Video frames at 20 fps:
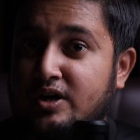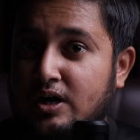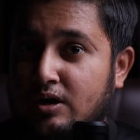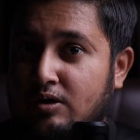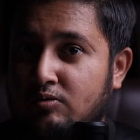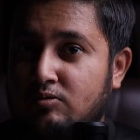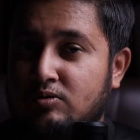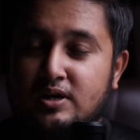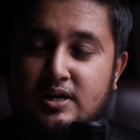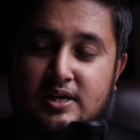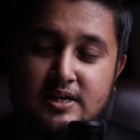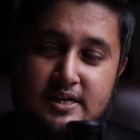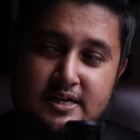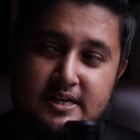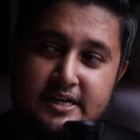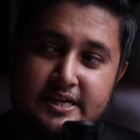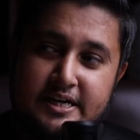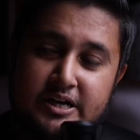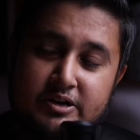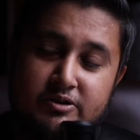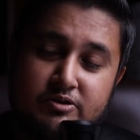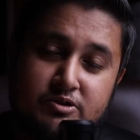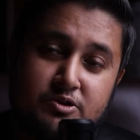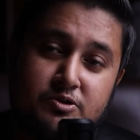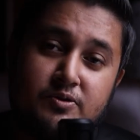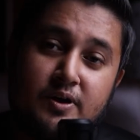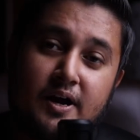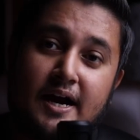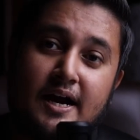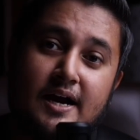now, you need
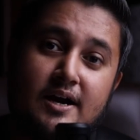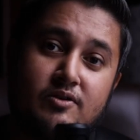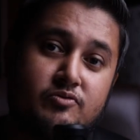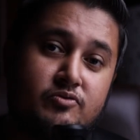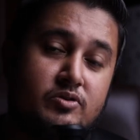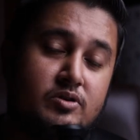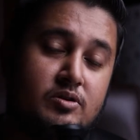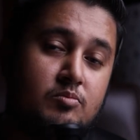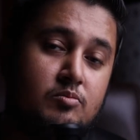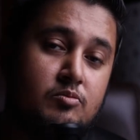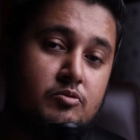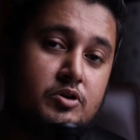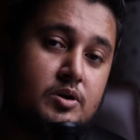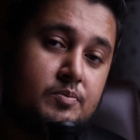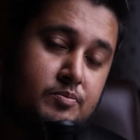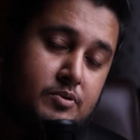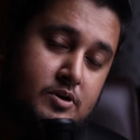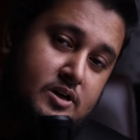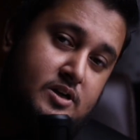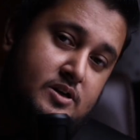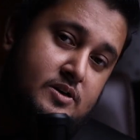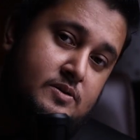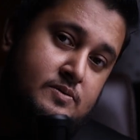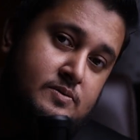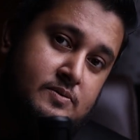to have monopod,